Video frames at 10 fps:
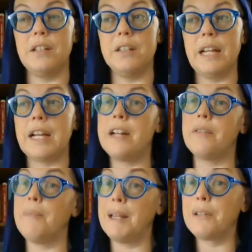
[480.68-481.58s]
like kind
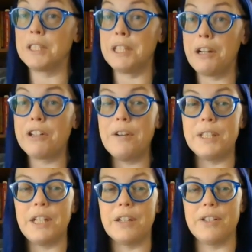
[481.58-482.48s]
of my little
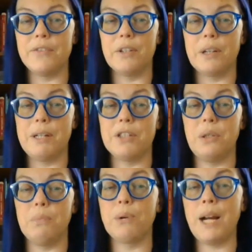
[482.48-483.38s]
scenarios here, is very much
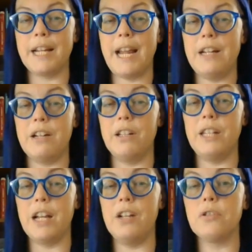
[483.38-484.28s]
so predicated on
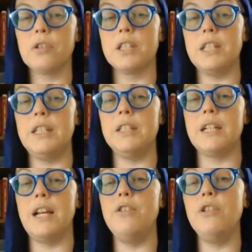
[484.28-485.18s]
the intricacies
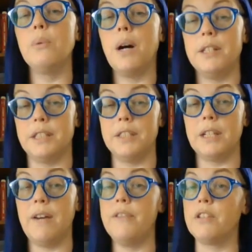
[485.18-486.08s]
and nuances
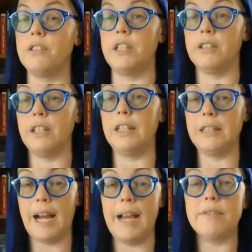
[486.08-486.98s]
of their daily
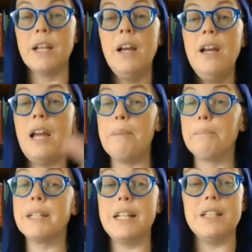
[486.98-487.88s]
lives. And
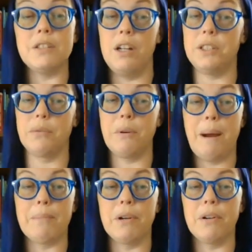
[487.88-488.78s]
please also
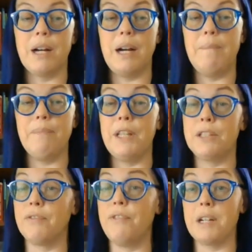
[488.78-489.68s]
remember,
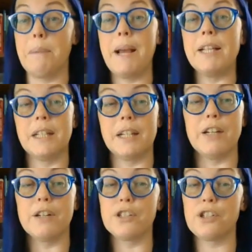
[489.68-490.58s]
these are very basic
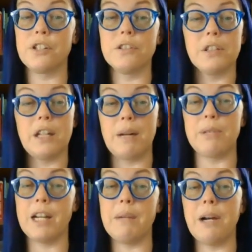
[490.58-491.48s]
caricatures that I'm
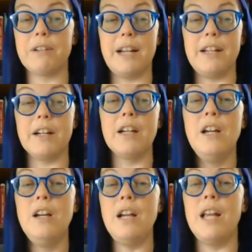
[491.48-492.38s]
talking about right here,
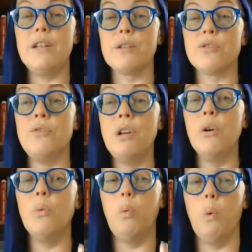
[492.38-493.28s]
and there is
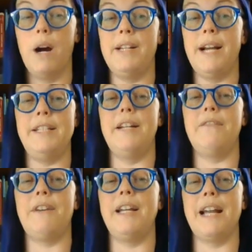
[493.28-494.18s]
no one
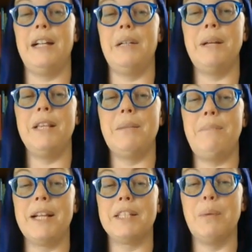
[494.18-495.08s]
identifying element that
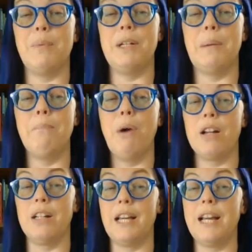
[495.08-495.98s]
makes someone a
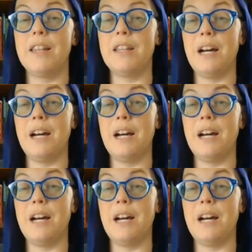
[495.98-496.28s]
monolith,